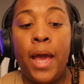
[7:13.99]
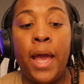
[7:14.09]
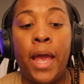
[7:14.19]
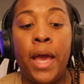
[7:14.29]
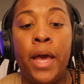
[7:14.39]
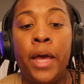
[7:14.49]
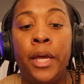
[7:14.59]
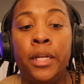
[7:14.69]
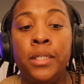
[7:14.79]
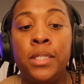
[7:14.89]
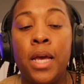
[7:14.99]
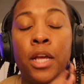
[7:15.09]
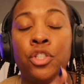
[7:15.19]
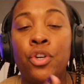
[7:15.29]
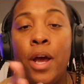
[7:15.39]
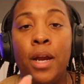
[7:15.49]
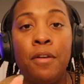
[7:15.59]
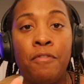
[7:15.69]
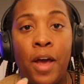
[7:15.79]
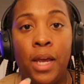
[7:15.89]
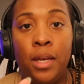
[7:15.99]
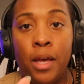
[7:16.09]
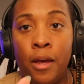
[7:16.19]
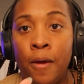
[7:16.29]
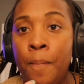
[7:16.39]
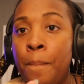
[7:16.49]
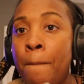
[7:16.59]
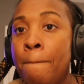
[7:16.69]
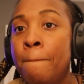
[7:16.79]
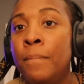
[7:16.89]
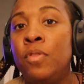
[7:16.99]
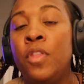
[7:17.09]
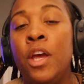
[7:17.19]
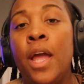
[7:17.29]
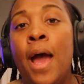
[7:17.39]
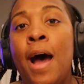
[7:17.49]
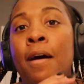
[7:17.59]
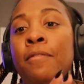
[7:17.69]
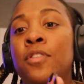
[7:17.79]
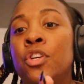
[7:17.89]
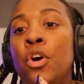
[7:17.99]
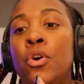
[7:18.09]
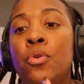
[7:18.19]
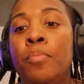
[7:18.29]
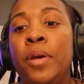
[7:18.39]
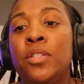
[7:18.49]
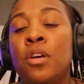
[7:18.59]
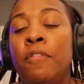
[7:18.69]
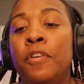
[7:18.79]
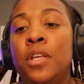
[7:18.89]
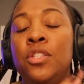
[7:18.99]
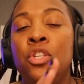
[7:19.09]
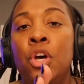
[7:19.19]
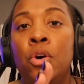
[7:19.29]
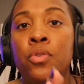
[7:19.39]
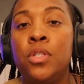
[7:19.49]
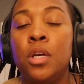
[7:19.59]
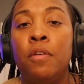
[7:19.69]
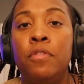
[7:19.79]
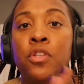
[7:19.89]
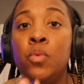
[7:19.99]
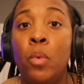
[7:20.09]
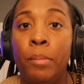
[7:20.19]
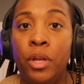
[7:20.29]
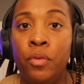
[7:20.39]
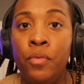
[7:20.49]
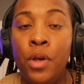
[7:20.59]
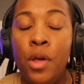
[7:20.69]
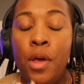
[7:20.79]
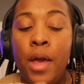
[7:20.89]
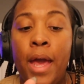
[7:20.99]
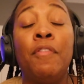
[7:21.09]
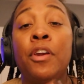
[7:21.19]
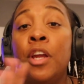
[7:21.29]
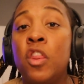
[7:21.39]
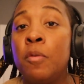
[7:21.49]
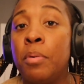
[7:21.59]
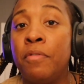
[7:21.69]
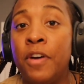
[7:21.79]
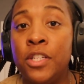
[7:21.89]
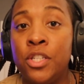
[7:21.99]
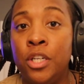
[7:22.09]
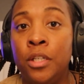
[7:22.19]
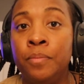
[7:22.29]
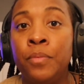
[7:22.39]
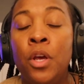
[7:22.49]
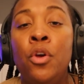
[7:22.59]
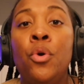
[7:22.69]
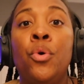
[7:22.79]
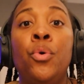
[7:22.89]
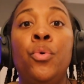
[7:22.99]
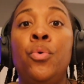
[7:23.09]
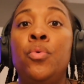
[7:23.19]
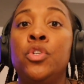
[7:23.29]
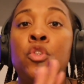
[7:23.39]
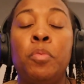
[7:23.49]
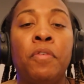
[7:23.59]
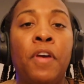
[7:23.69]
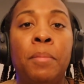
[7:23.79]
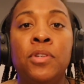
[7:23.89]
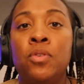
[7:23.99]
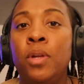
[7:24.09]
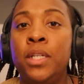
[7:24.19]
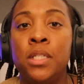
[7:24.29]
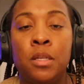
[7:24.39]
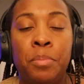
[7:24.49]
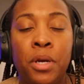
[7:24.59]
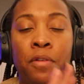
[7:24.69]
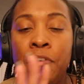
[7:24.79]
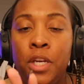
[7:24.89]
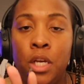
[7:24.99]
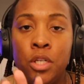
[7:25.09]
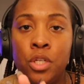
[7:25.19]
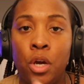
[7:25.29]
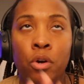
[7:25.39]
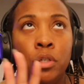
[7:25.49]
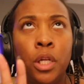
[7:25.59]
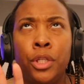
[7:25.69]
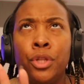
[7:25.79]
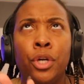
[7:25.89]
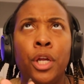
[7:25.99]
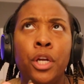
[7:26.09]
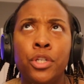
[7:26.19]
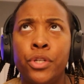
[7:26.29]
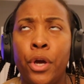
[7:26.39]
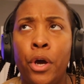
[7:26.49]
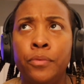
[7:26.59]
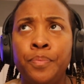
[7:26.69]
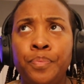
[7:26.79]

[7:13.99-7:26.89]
And in trying to find it, they have to go based off of these notes of this woman, of another professor who was super famous, who like disappeared 50 years ago or like 30 years ago.